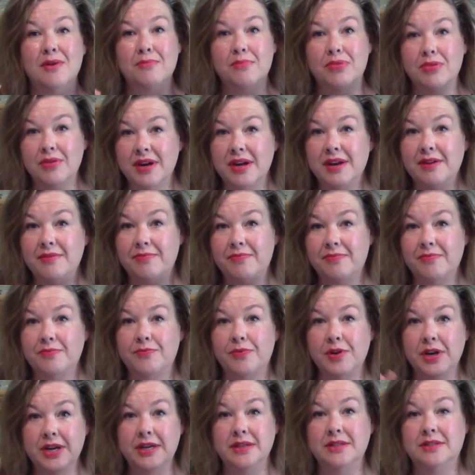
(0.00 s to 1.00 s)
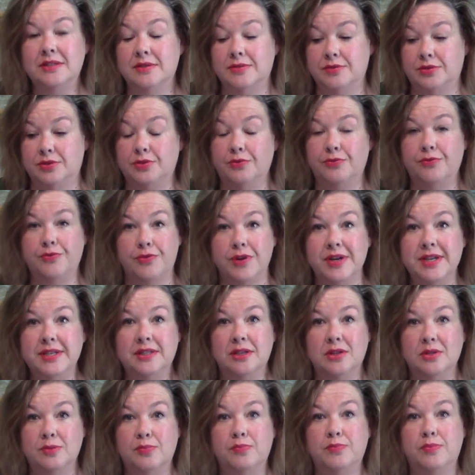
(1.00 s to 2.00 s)
freeze
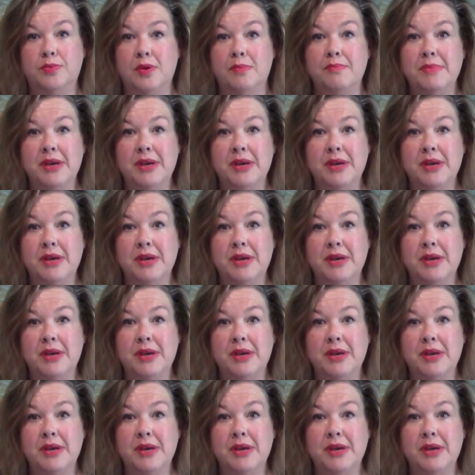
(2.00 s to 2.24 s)
the